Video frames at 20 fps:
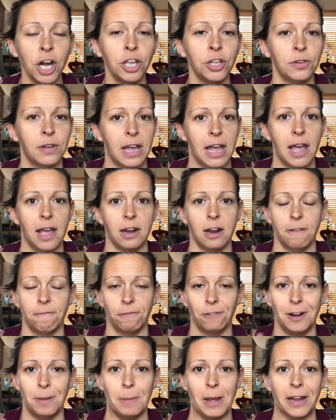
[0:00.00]
You get a
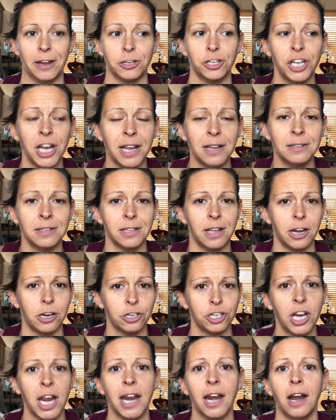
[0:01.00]
free bag of shakes and
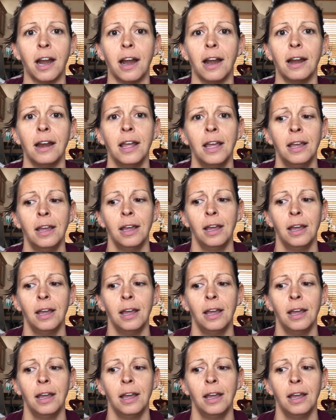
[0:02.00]
a shaker.